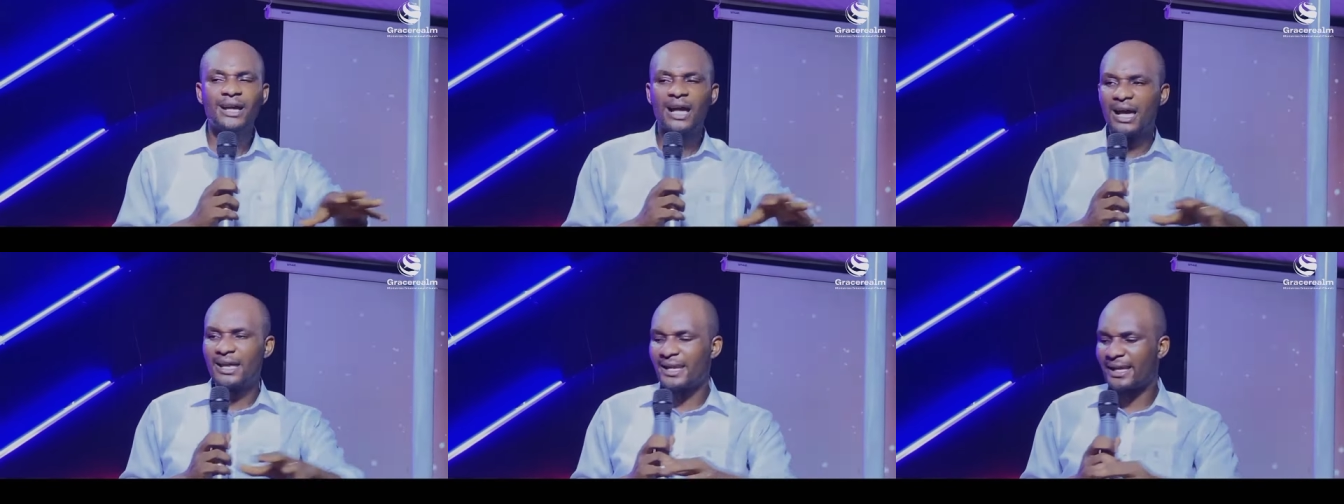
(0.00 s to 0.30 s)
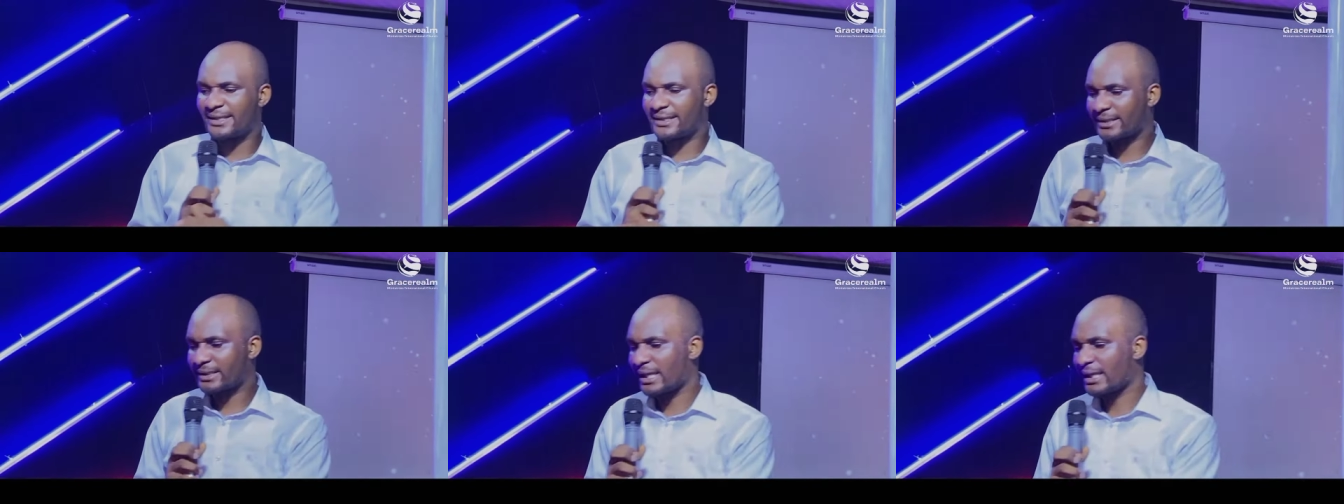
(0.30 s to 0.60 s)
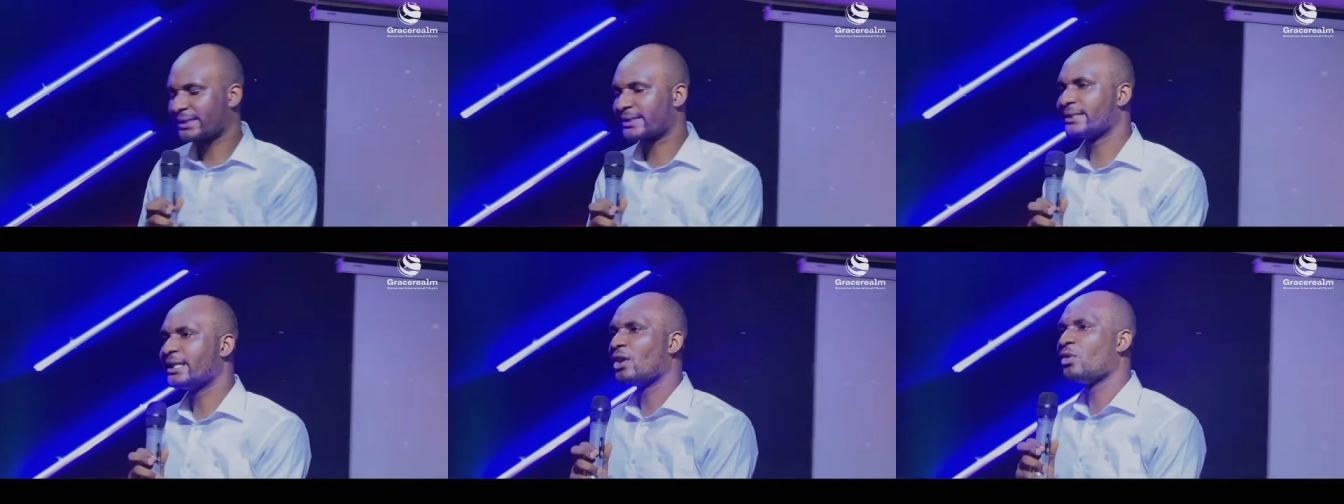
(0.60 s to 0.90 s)
and I
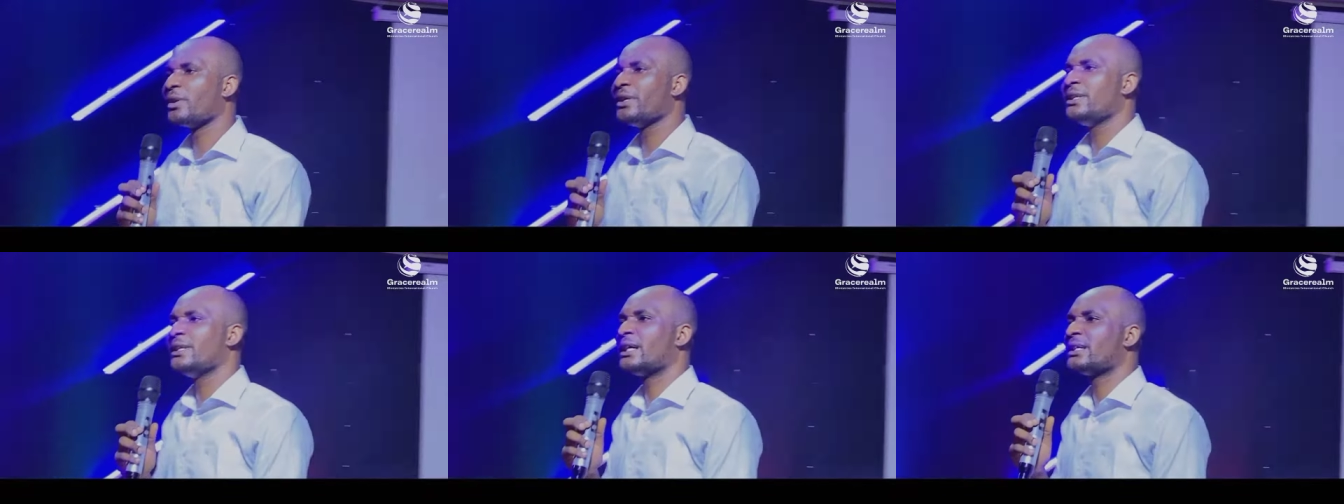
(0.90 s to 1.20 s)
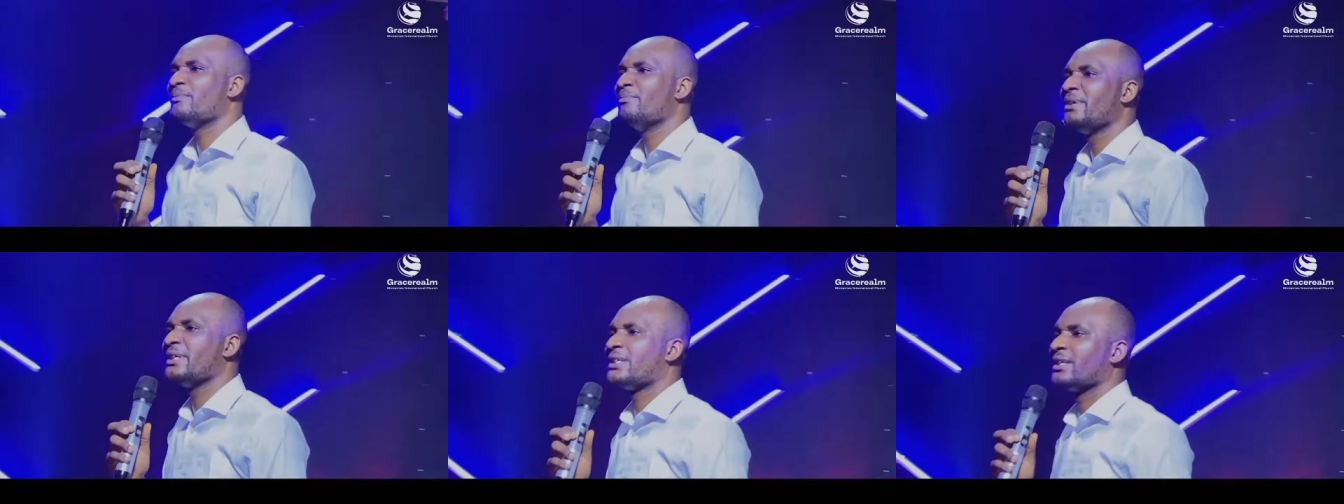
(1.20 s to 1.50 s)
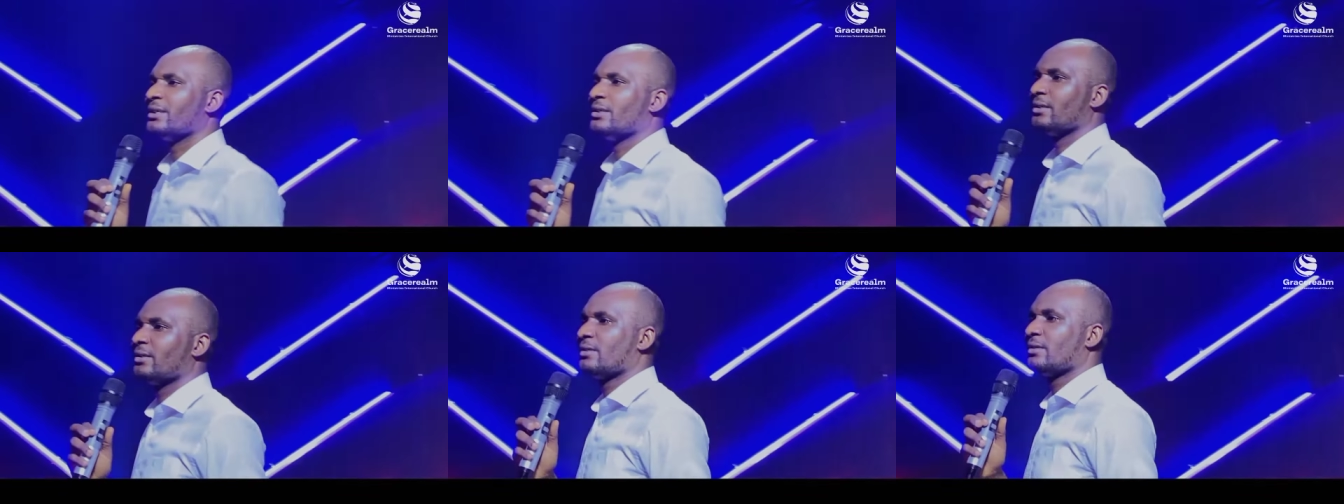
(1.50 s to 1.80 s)
sat down in that
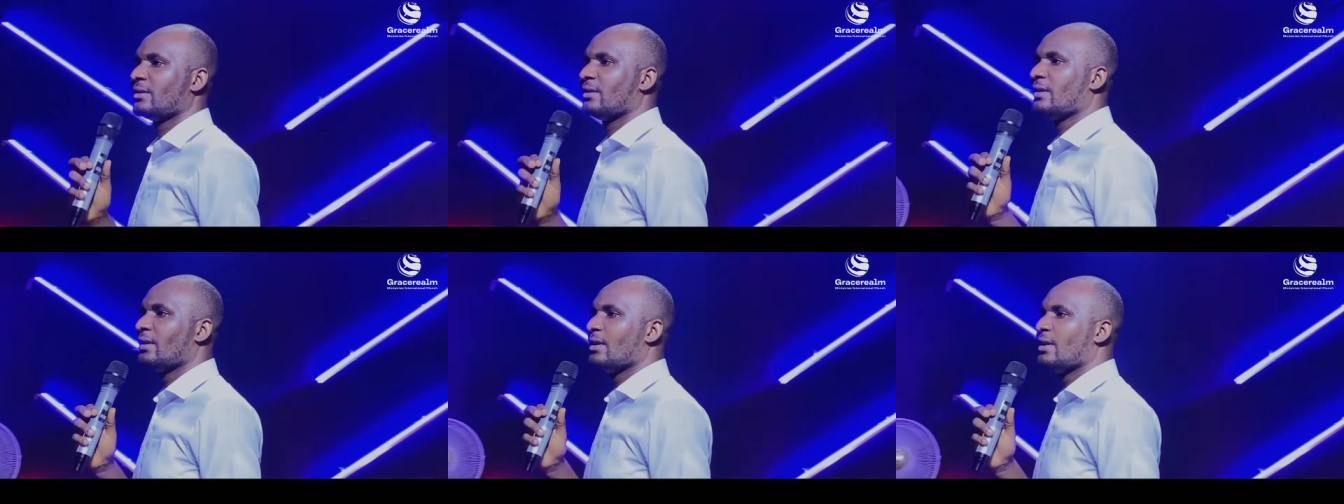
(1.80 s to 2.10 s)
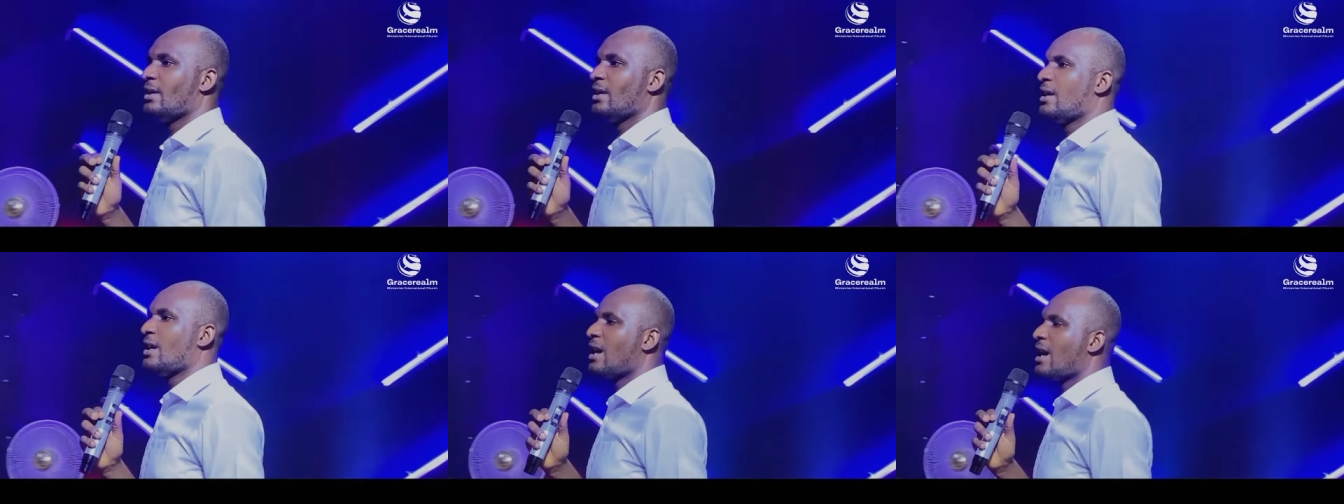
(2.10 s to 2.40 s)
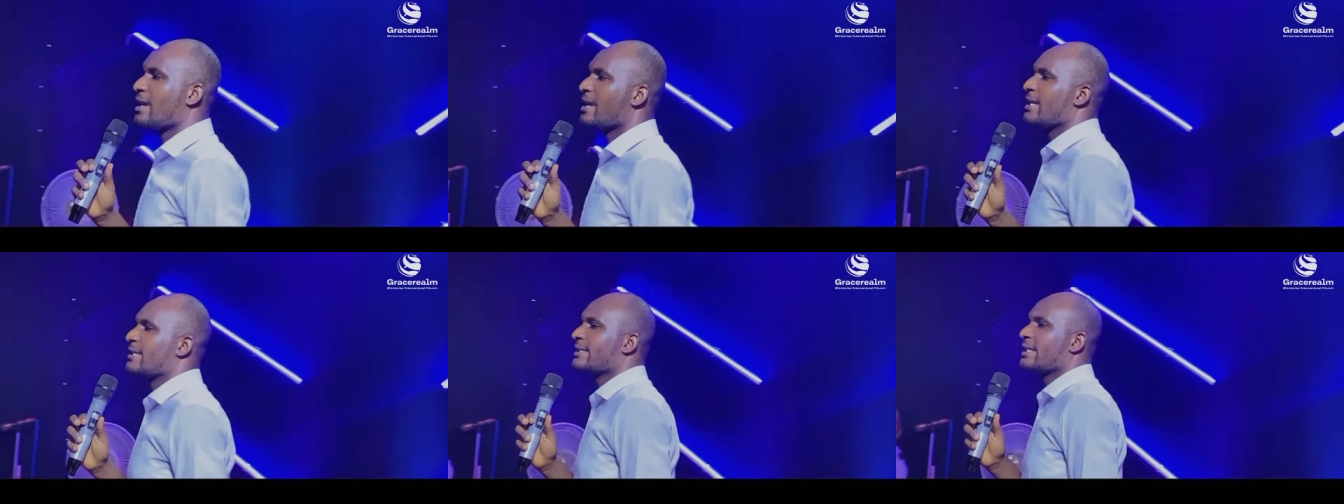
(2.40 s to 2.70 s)
meeting
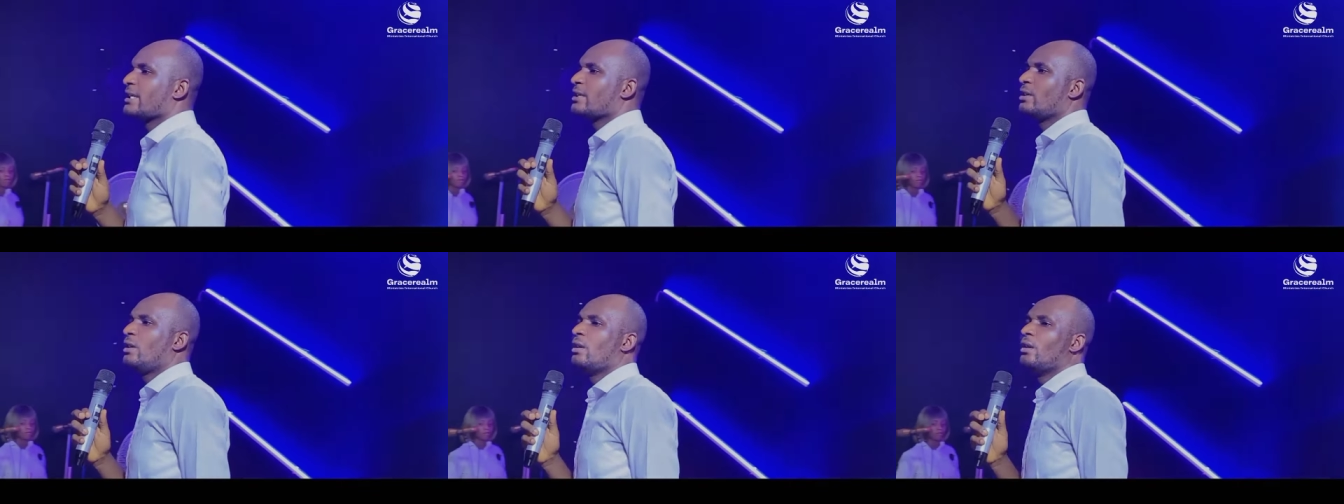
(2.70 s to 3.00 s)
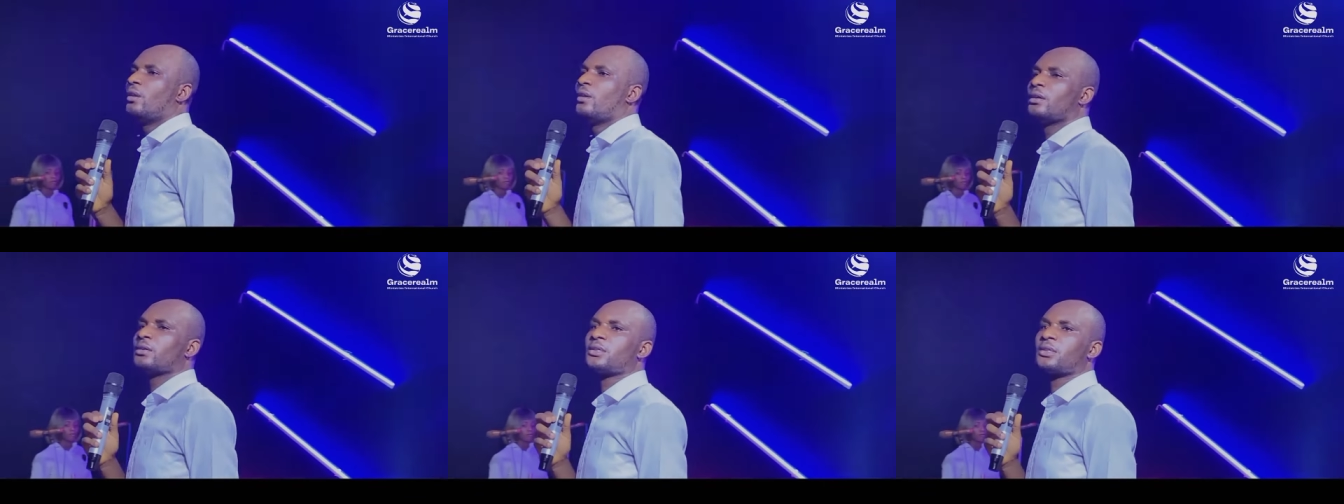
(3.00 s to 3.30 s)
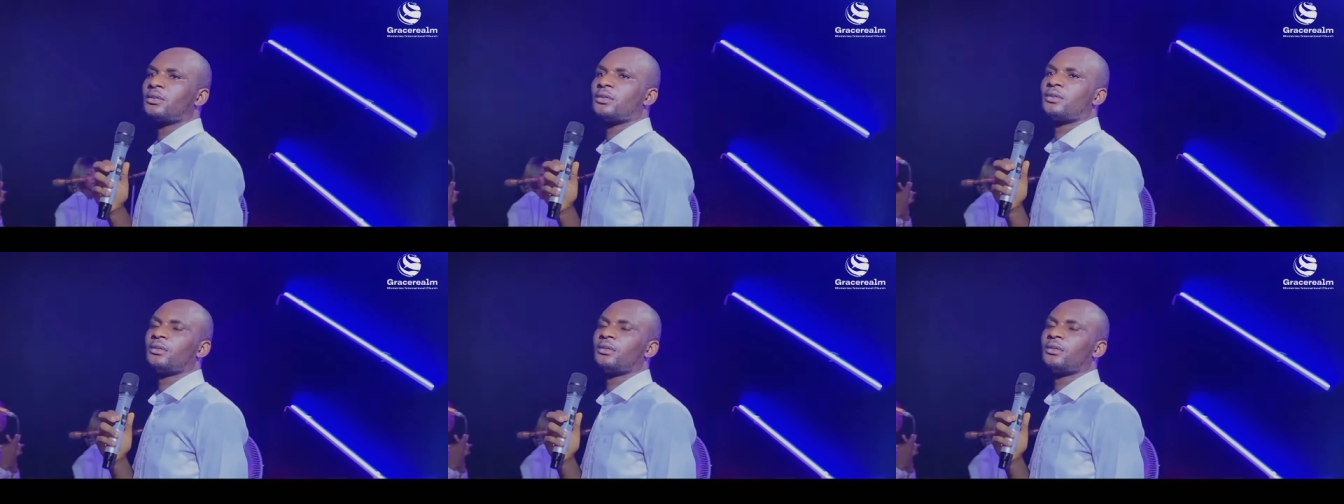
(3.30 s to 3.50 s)
and I said, "Lord,